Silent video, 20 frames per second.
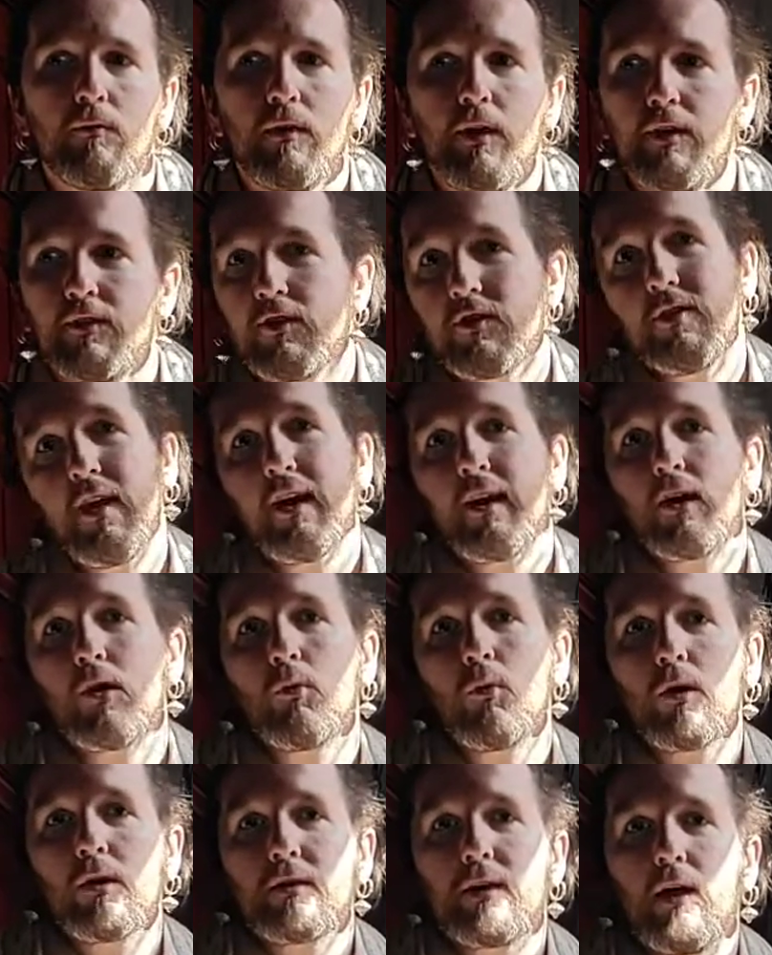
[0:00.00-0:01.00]
It's just not going
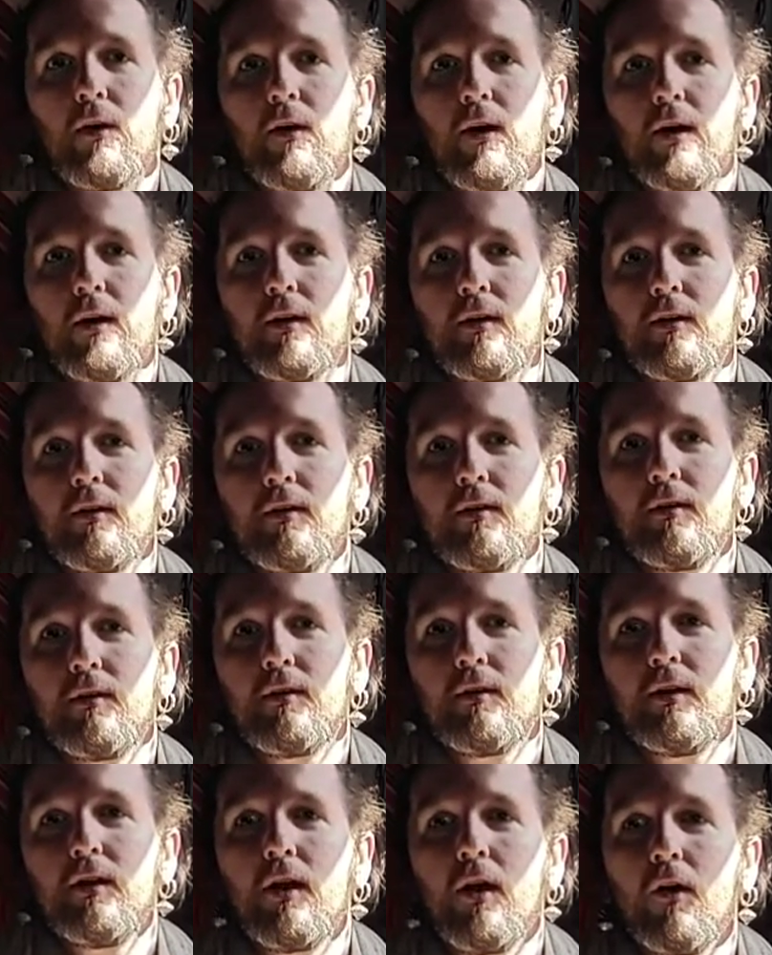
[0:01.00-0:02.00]
to work that way.
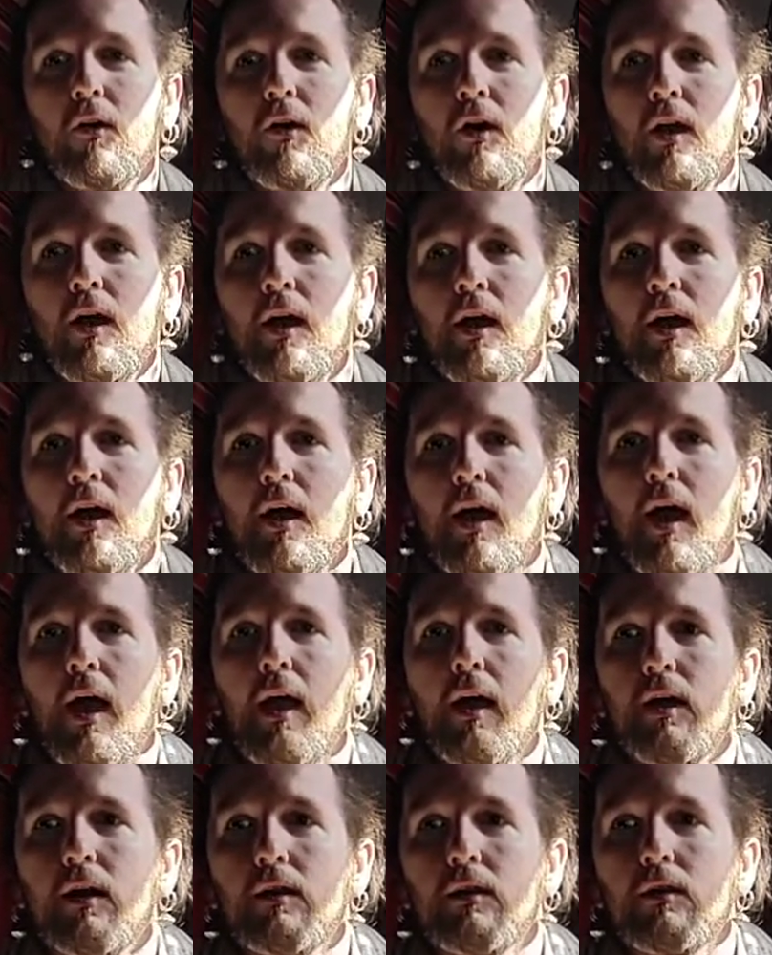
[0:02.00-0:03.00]
You know,
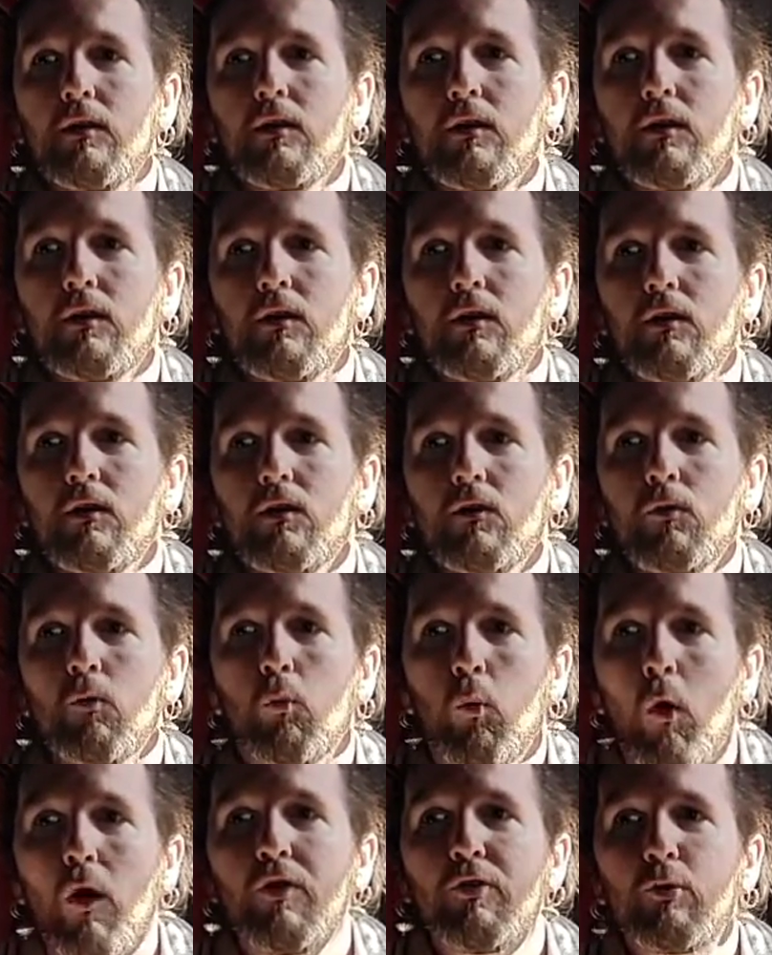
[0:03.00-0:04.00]
and
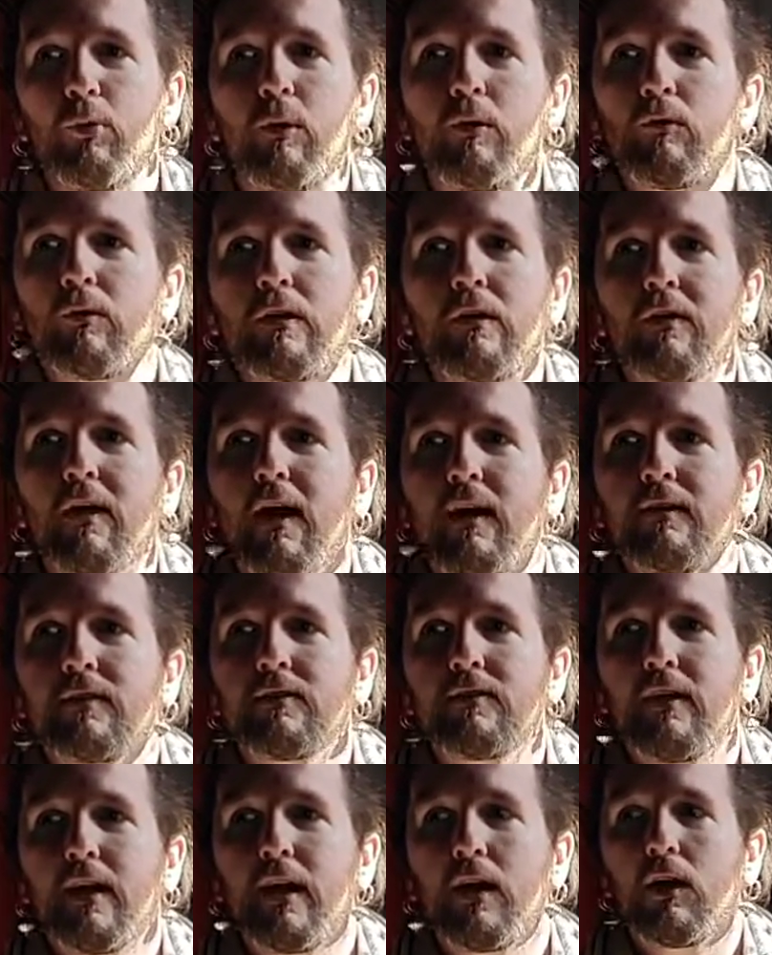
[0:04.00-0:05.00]
once we
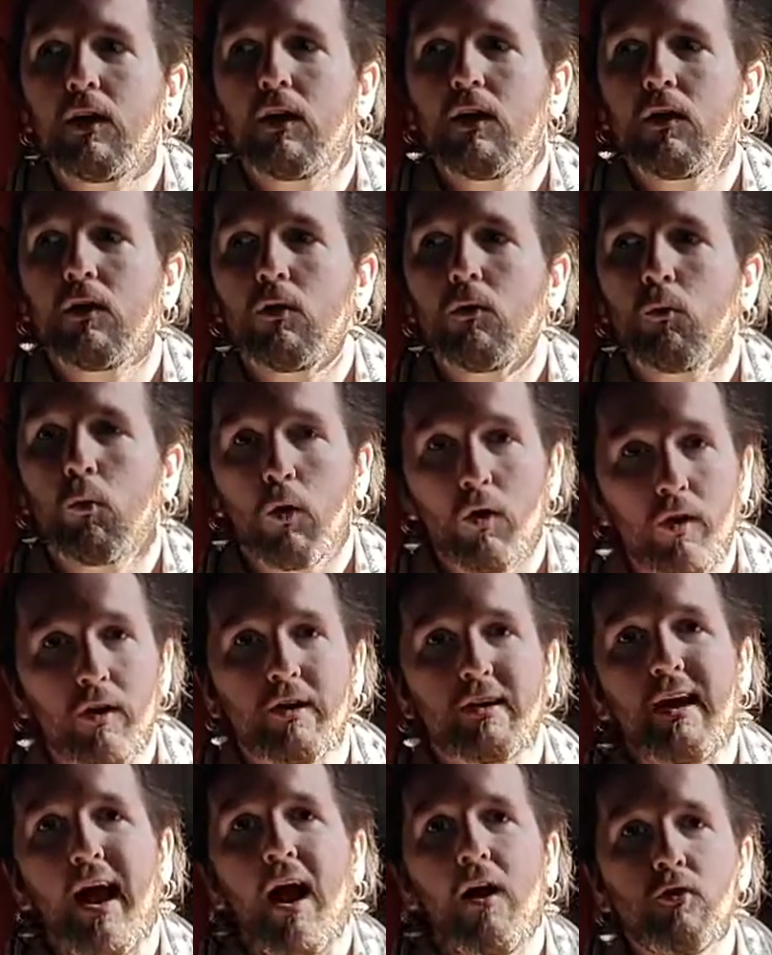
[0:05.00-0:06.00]
realize that we're
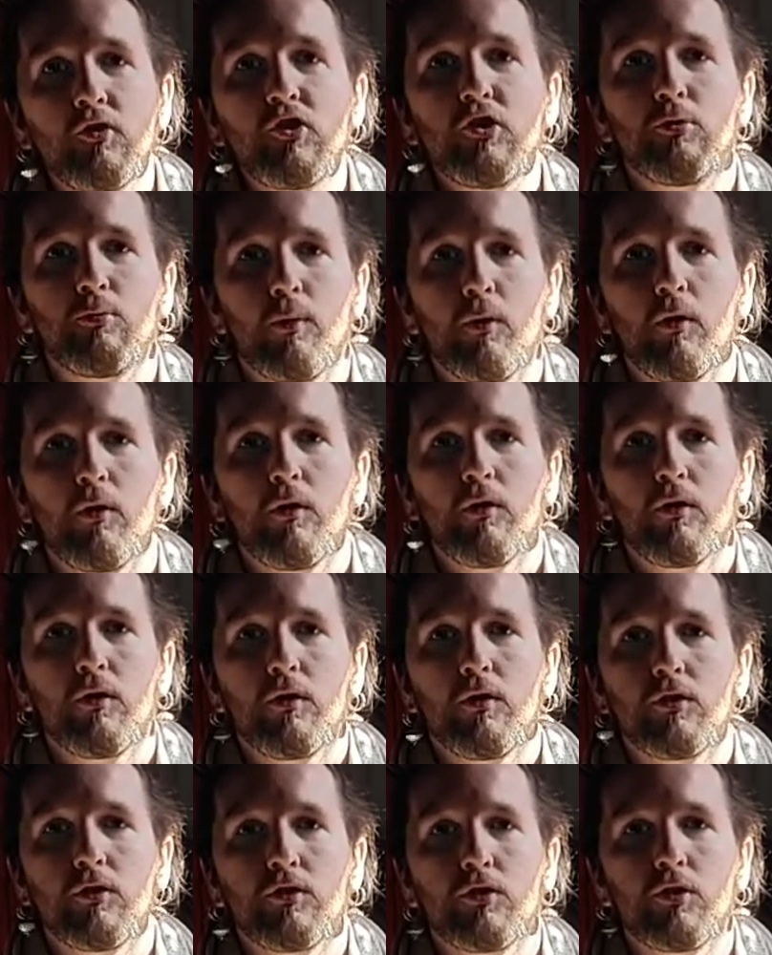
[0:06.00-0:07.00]
accountable
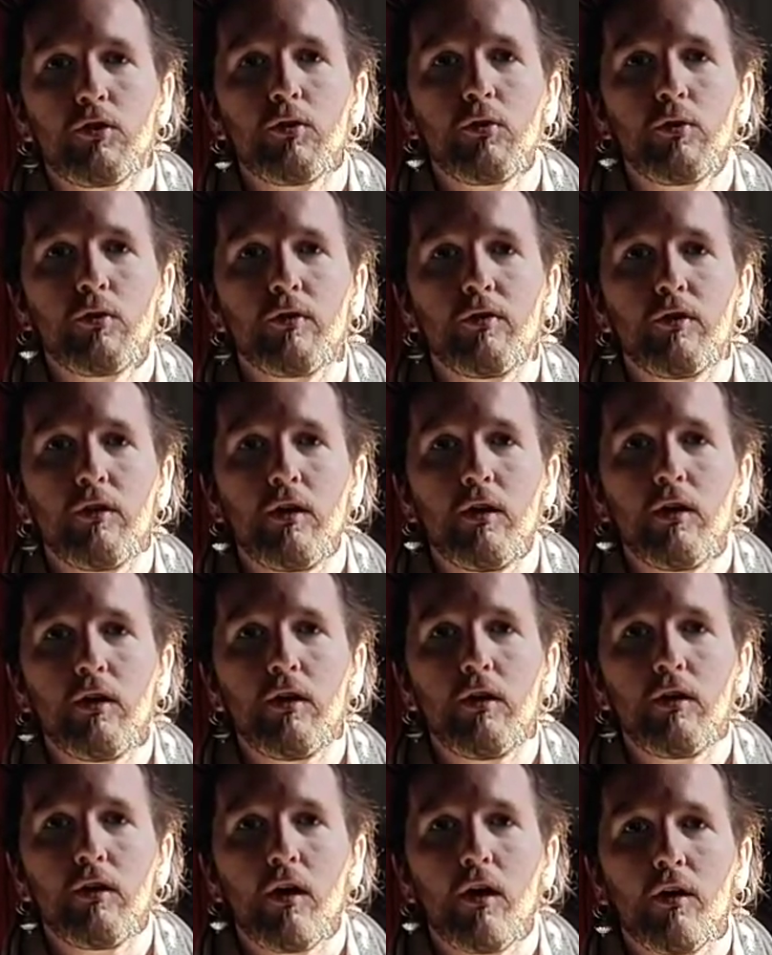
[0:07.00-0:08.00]
to
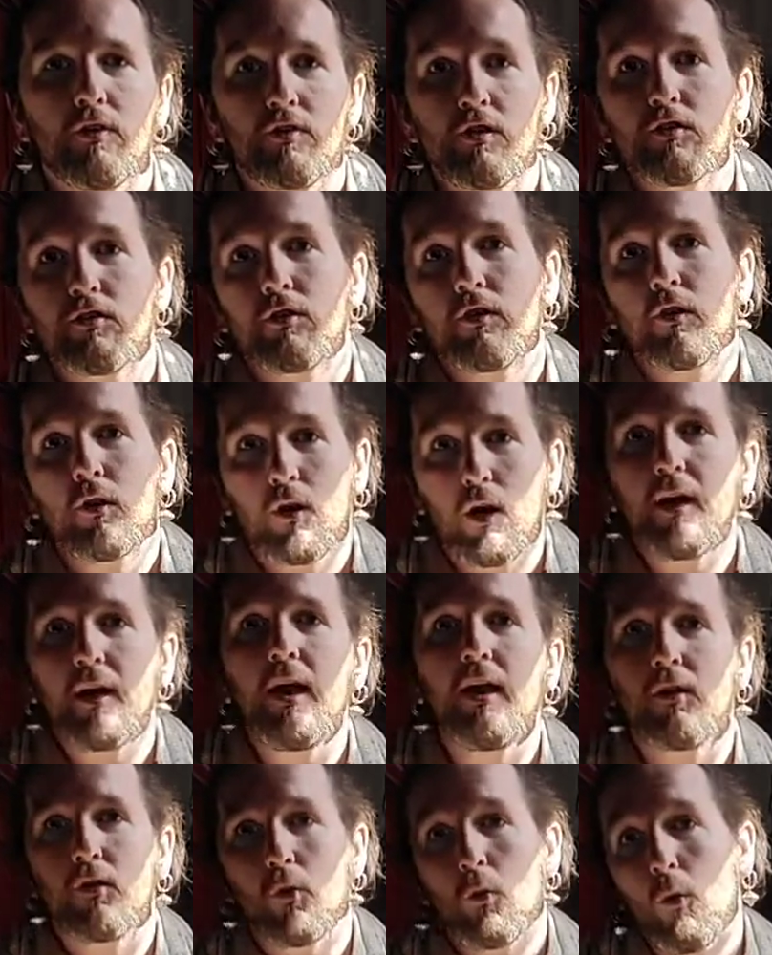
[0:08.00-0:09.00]
the, essentially,
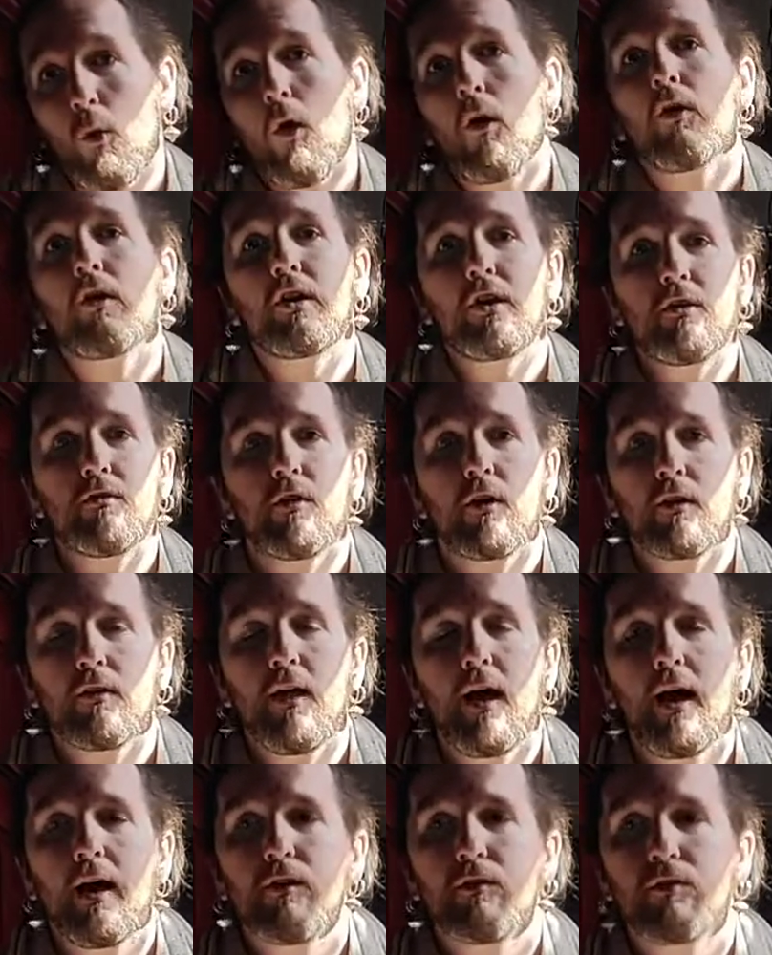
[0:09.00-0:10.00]
again, quality of our
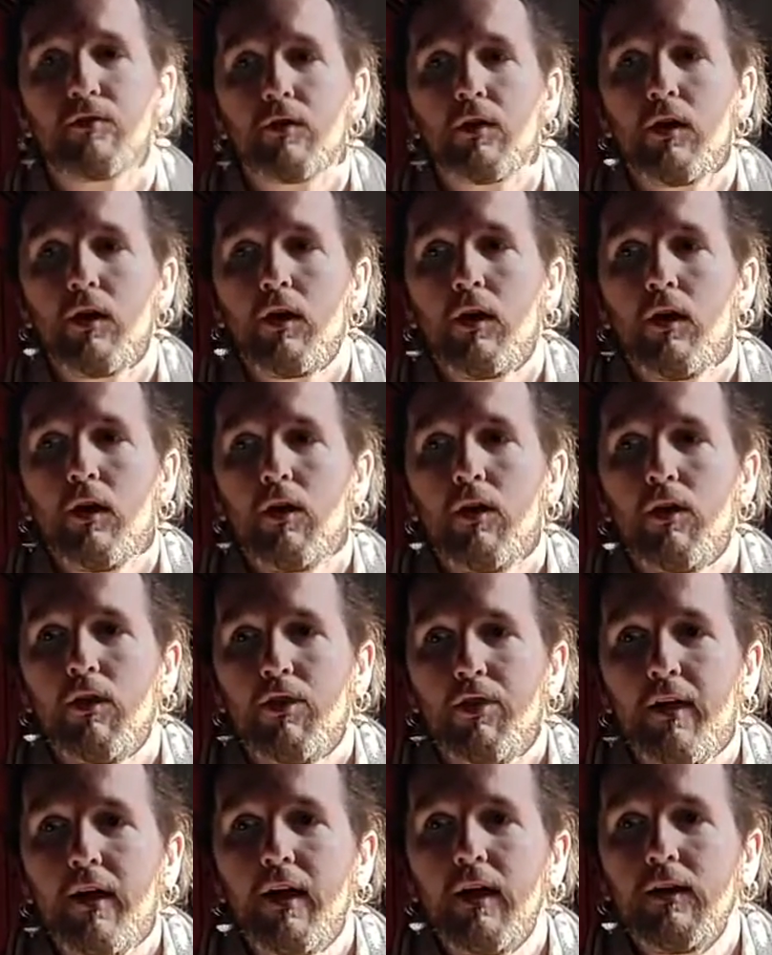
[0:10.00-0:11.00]
life,
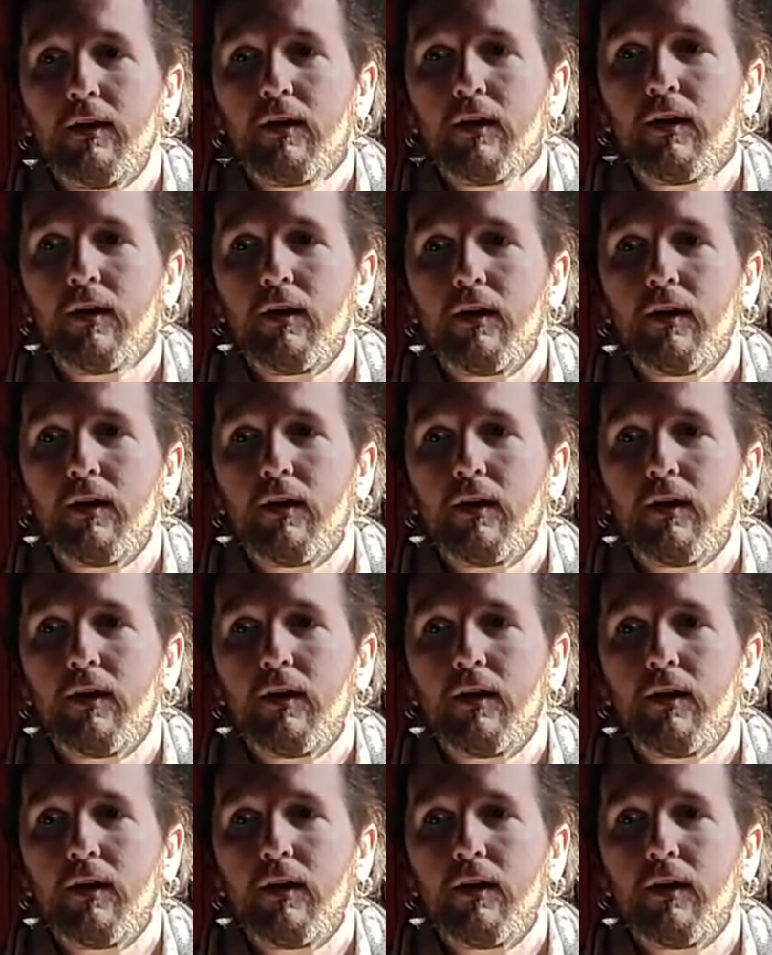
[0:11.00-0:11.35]
then